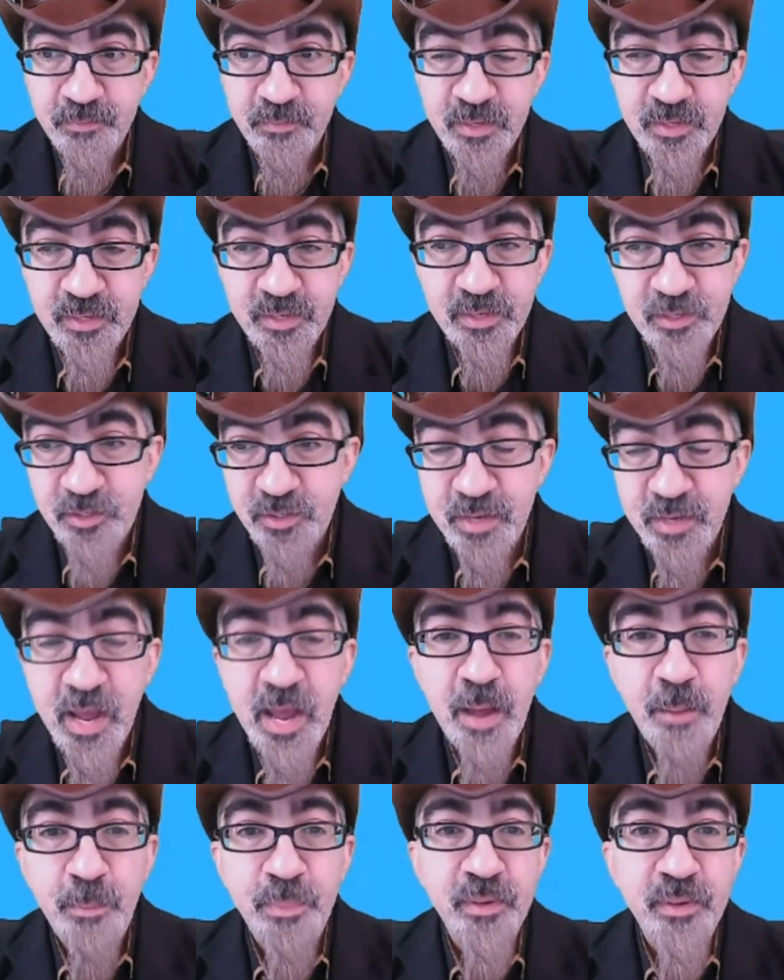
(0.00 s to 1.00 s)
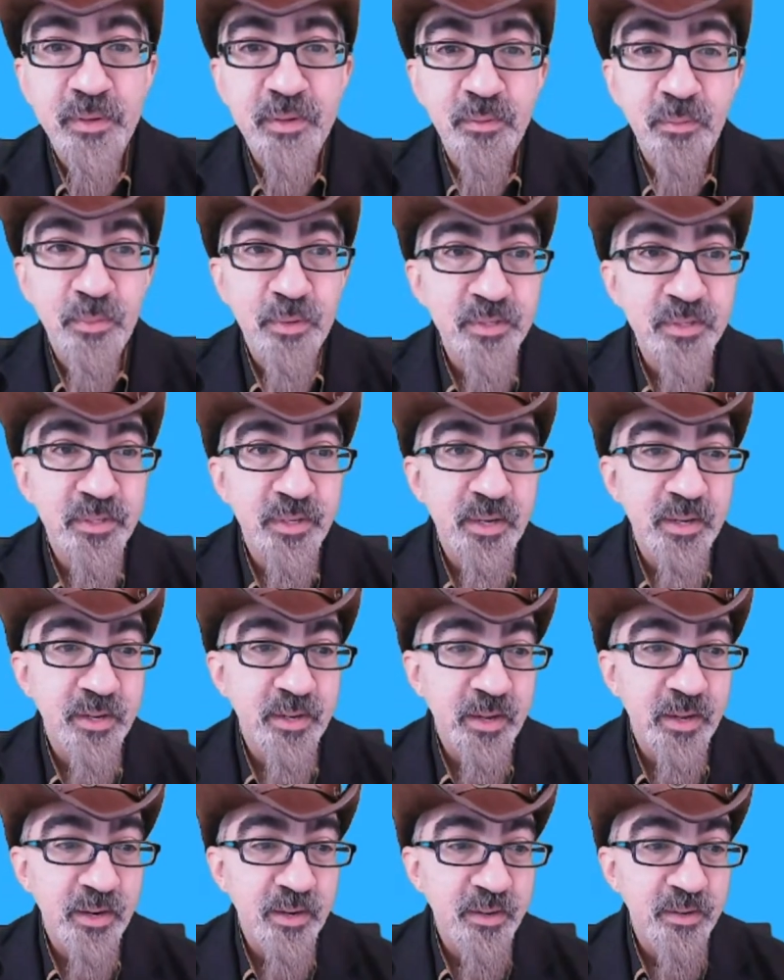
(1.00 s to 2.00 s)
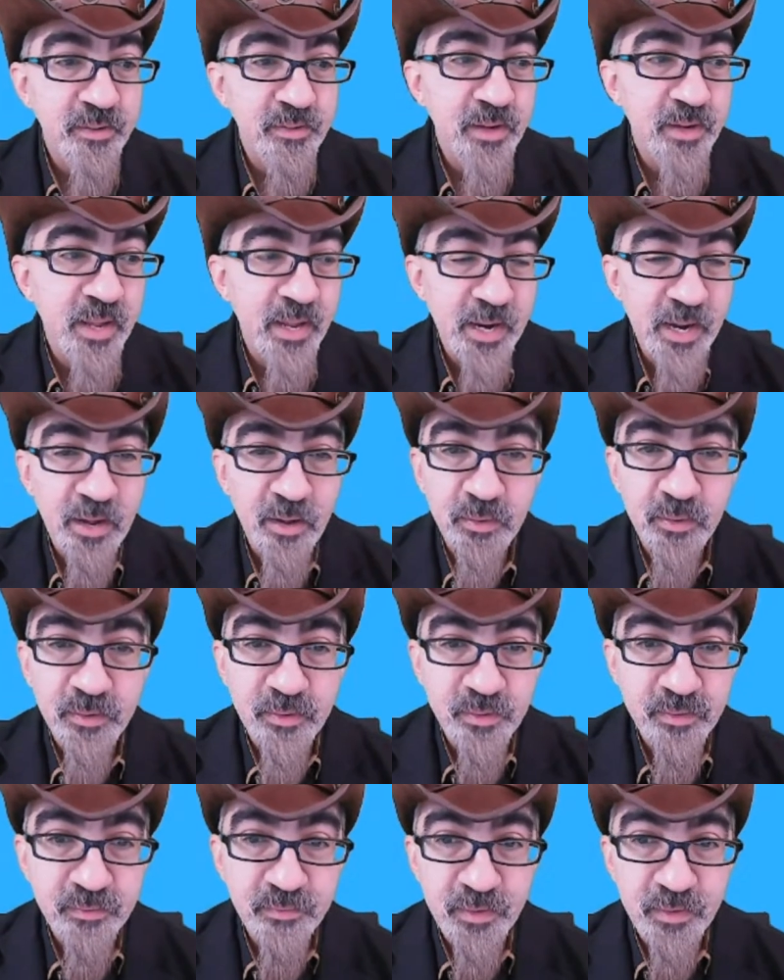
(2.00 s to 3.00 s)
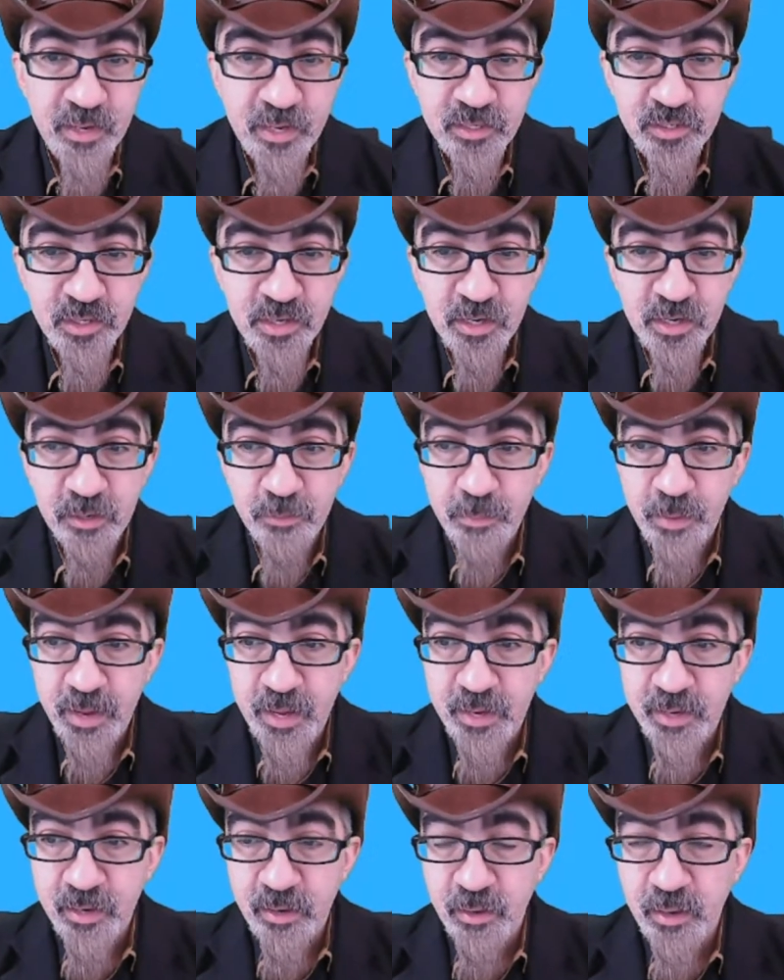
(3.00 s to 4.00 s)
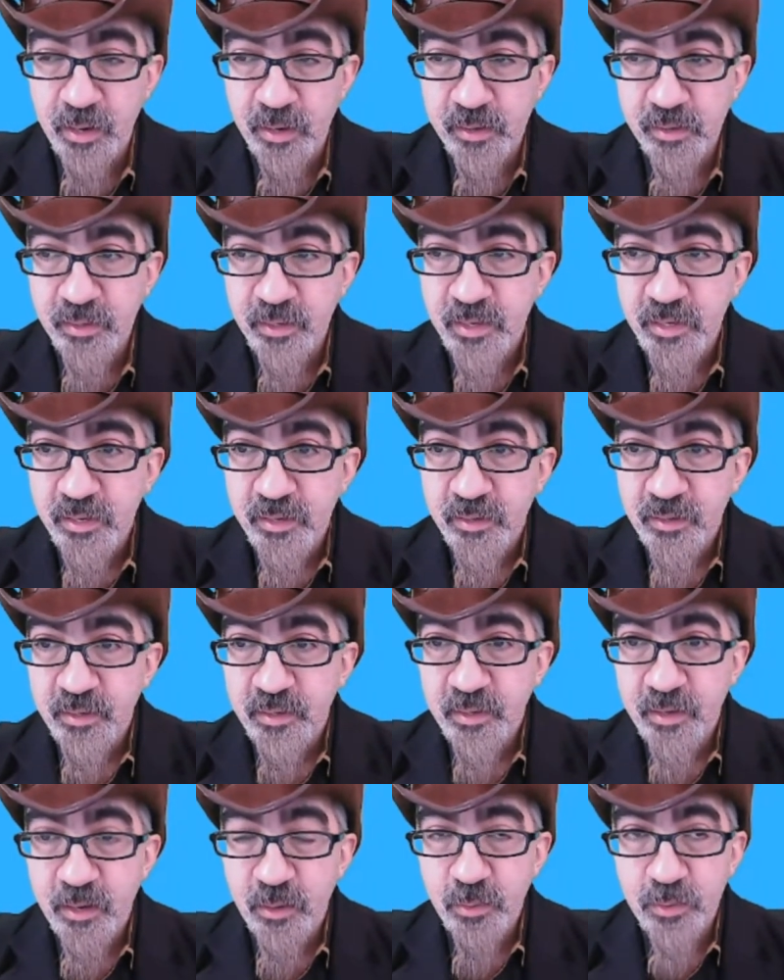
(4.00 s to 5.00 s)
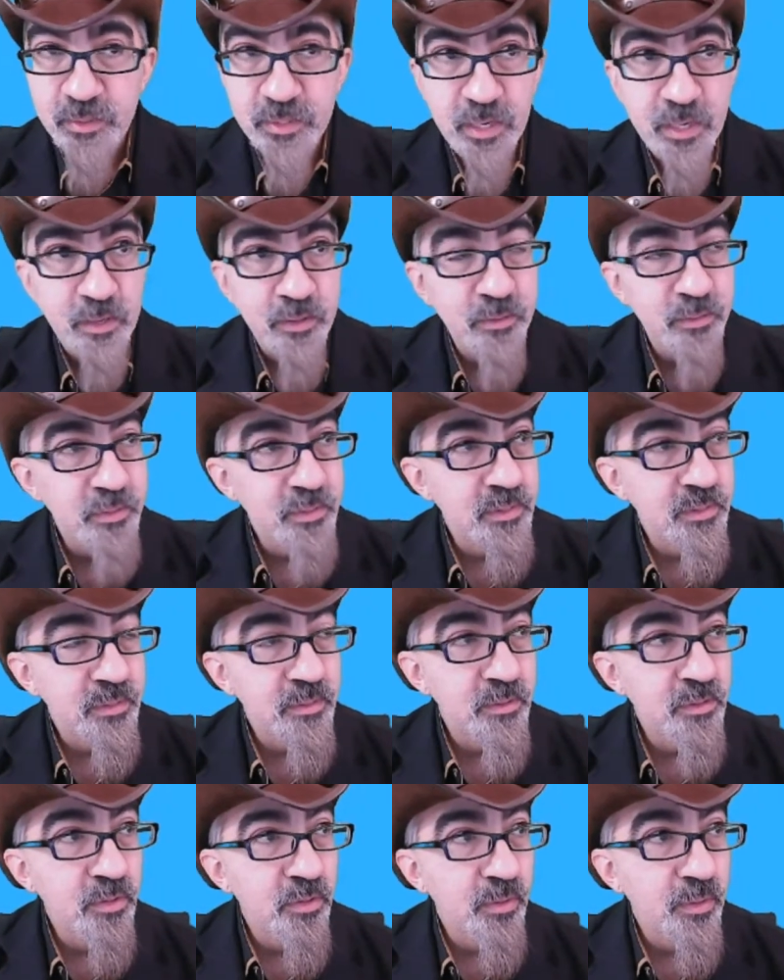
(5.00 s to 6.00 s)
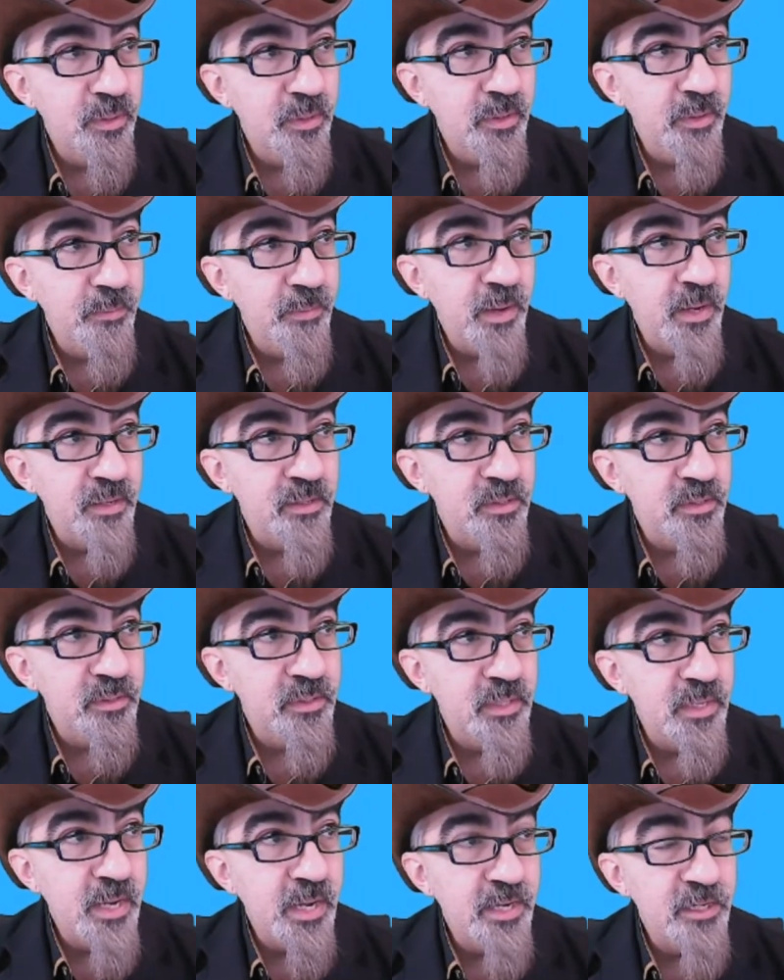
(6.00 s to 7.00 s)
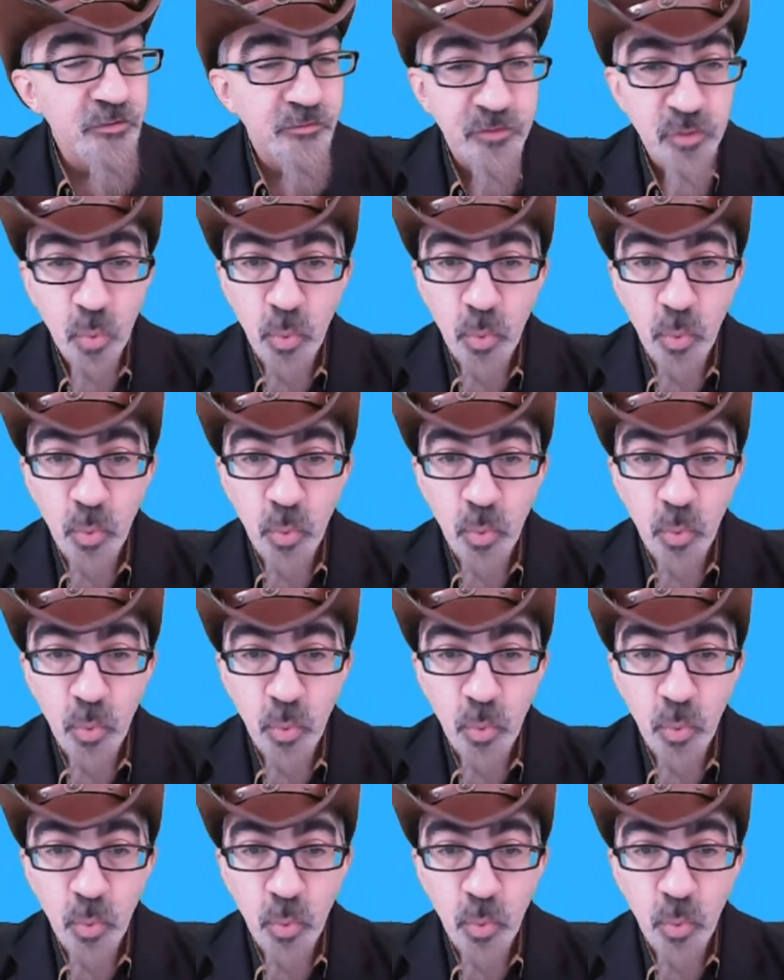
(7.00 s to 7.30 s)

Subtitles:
just happen. It wasn't like I didn't get out as a young man. I was out, at the age of